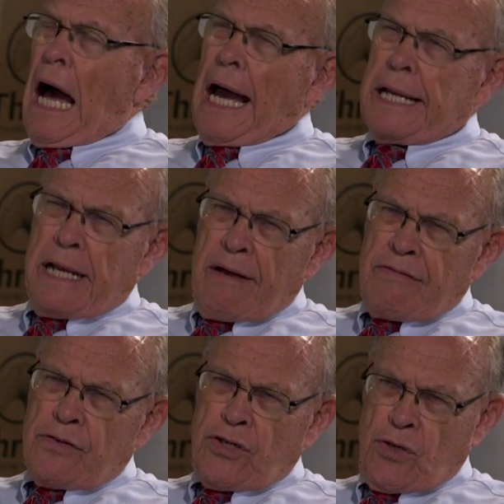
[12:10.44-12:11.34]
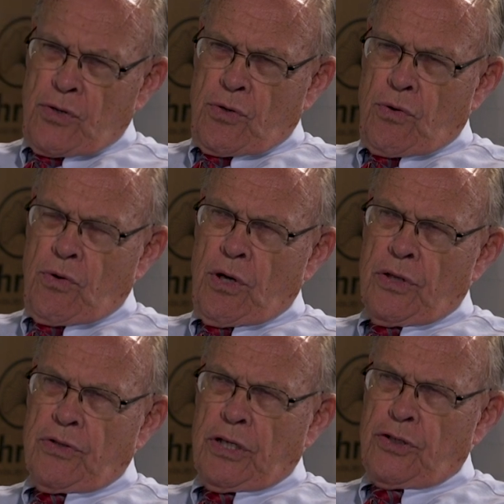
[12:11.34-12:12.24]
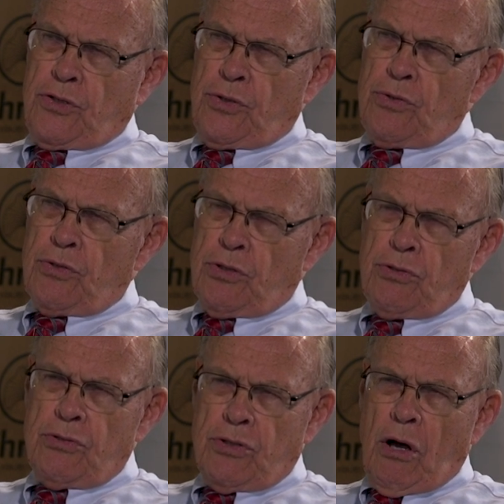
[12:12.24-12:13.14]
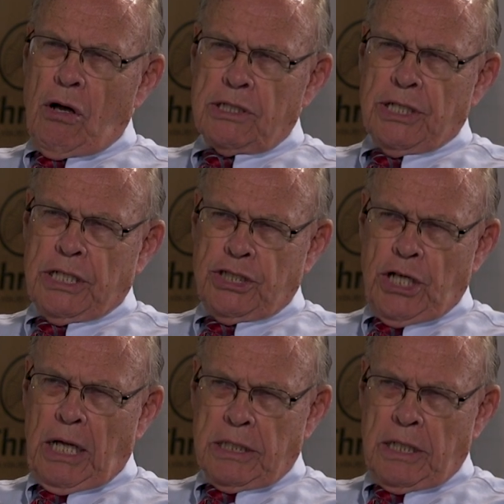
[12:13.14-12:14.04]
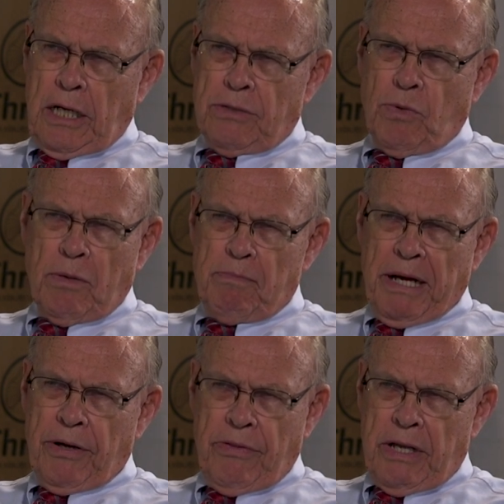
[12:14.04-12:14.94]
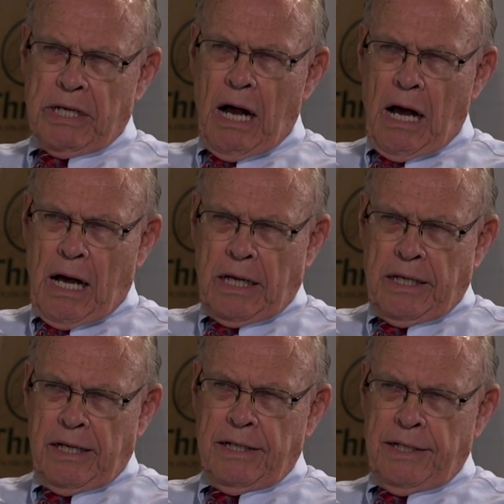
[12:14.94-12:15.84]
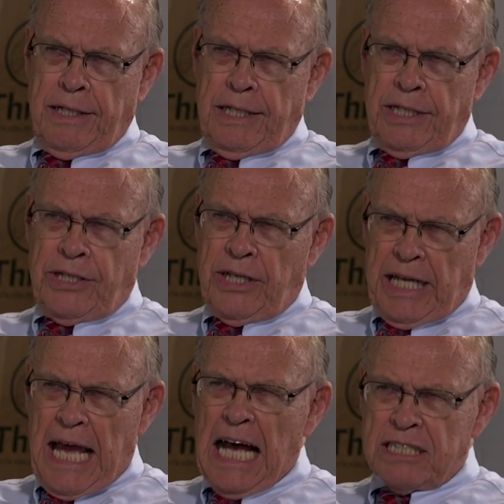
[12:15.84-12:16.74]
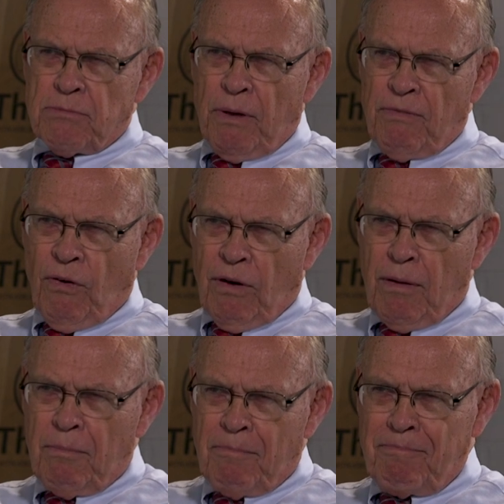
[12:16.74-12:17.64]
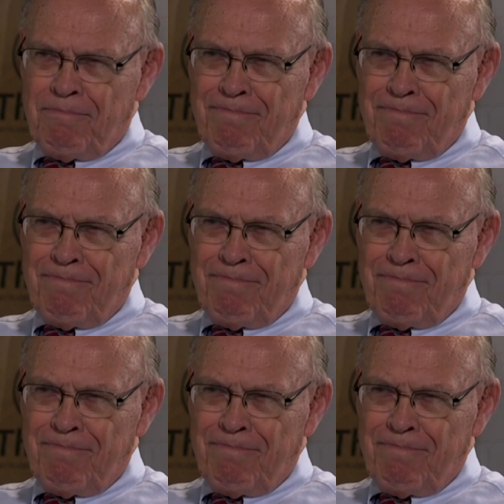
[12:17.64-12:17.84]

I never knew that two coon dogs and a shotgun were bigger than God till he asked me for them.